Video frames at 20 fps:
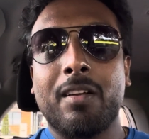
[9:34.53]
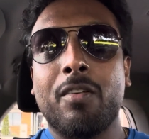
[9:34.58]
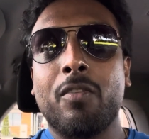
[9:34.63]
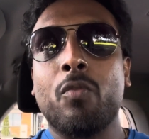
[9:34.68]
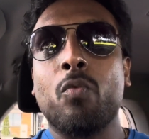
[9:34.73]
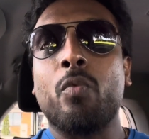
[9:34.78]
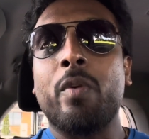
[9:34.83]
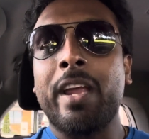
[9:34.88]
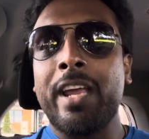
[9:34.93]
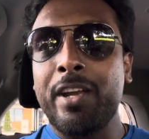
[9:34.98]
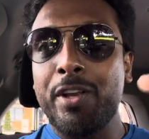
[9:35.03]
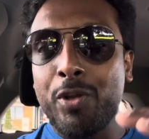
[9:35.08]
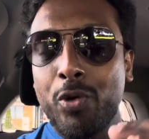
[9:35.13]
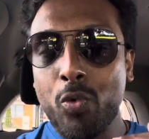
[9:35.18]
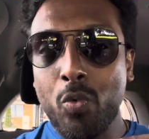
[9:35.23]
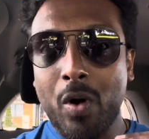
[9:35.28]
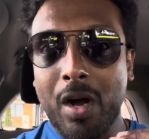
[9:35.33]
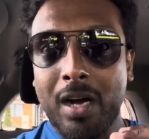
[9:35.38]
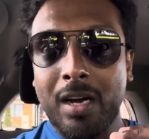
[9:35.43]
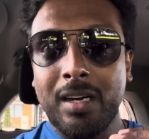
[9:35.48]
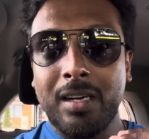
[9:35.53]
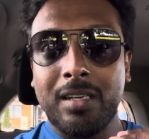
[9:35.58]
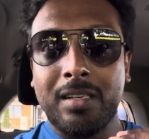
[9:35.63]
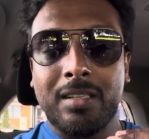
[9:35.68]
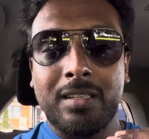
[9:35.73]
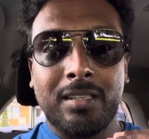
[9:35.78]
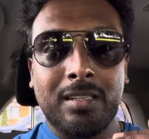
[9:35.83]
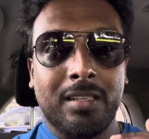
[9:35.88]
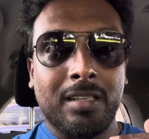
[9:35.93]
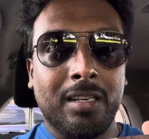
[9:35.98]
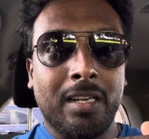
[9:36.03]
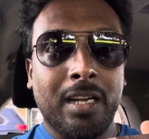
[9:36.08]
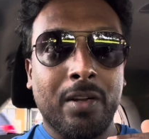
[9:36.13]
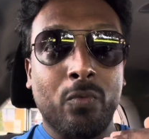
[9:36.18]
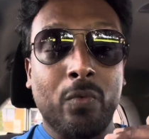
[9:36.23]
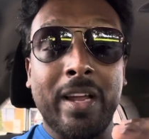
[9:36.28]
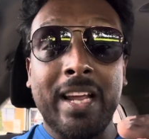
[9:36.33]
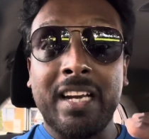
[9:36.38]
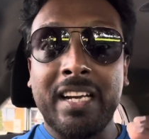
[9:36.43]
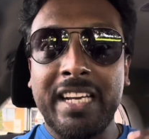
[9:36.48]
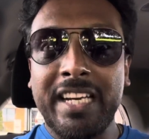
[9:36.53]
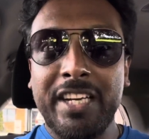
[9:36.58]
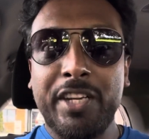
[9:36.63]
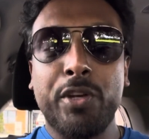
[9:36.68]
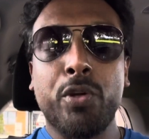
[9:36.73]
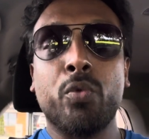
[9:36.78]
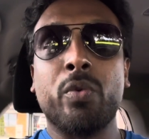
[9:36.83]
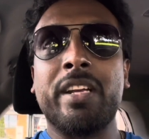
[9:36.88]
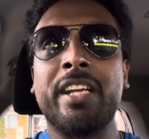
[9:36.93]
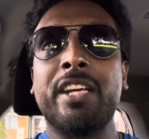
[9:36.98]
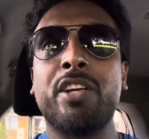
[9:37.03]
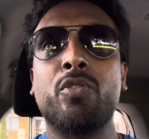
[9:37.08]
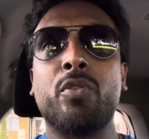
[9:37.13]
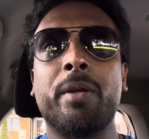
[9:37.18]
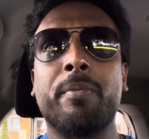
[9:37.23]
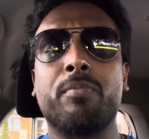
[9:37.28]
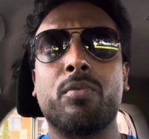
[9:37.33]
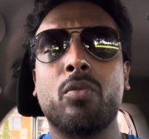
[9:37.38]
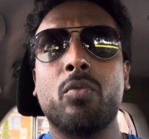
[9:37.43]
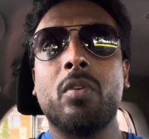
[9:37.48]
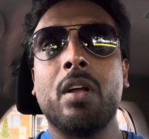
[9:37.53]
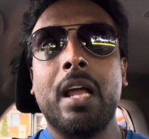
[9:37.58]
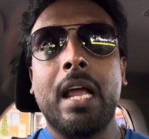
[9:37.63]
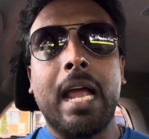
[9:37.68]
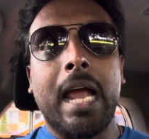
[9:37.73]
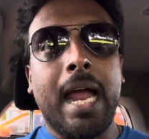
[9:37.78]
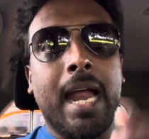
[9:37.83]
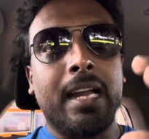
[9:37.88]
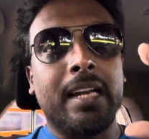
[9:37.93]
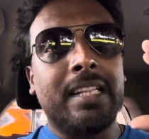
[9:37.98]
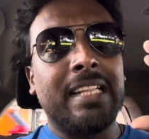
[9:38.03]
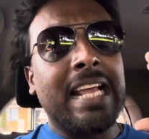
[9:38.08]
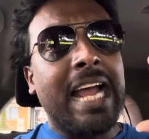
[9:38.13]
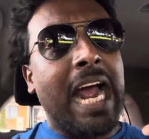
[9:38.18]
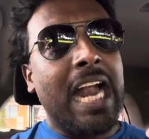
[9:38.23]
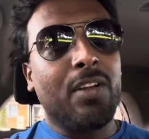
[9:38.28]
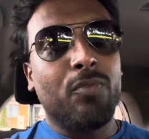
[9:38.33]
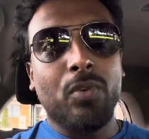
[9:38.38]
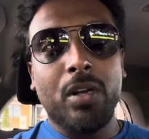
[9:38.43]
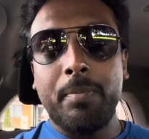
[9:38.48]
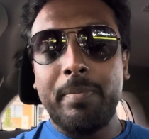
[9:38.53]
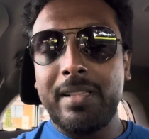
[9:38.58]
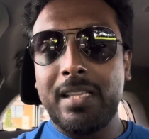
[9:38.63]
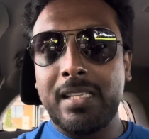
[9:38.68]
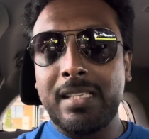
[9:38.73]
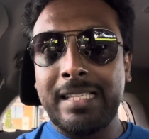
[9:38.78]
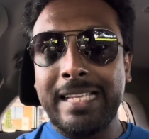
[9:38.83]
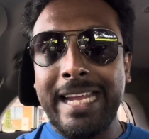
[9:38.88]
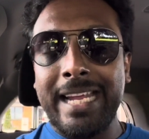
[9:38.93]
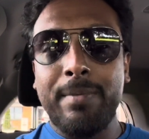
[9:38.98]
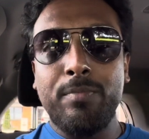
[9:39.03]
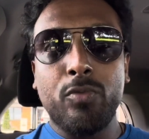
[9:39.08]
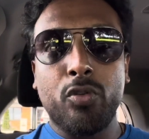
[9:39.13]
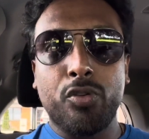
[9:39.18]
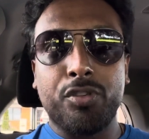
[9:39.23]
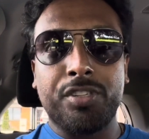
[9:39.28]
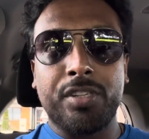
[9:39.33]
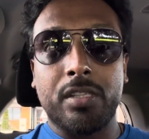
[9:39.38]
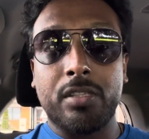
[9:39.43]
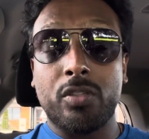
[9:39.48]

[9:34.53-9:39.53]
where you are, where you need to improve, and that will be the same question.